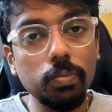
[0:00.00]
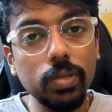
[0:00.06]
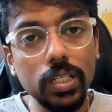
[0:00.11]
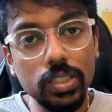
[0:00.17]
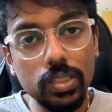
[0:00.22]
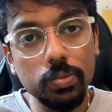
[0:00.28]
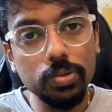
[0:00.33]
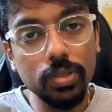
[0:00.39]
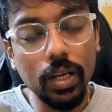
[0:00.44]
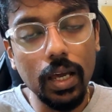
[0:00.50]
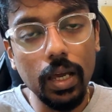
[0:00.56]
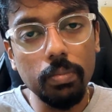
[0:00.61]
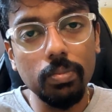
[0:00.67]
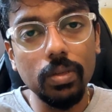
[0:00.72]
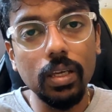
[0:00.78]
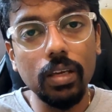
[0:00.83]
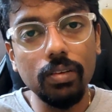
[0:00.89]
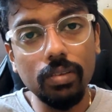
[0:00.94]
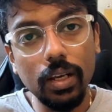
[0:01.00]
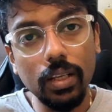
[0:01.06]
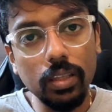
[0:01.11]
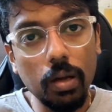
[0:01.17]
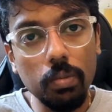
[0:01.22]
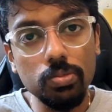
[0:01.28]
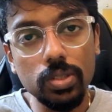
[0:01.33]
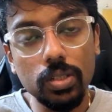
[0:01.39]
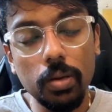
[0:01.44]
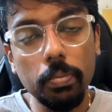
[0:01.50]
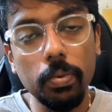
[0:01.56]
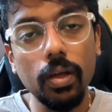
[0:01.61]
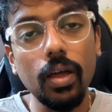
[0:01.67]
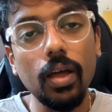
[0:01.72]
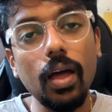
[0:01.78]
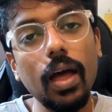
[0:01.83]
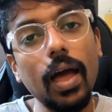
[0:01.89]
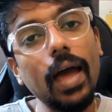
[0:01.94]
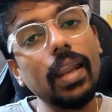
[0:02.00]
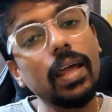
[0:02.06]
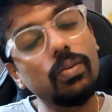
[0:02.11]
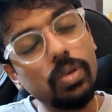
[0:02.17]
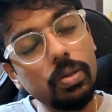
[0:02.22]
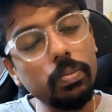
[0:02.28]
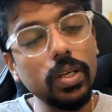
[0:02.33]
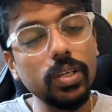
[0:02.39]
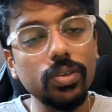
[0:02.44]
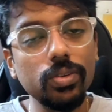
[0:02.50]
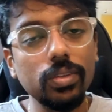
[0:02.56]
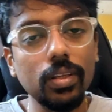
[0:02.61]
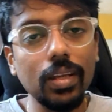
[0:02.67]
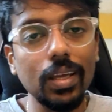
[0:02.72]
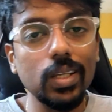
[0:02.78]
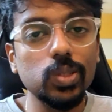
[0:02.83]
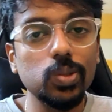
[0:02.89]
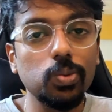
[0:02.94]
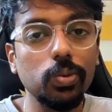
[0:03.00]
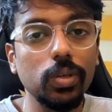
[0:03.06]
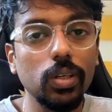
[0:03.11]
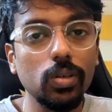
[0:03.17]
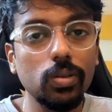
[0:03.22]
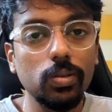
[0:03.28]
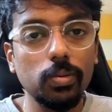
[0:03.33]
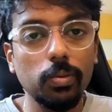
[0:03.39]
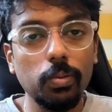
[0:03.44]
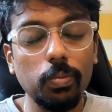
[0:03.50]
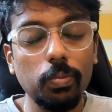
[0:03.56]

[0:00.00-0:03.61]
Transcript: please subscribe, give it a thumbs up, and I will meet you in the next video.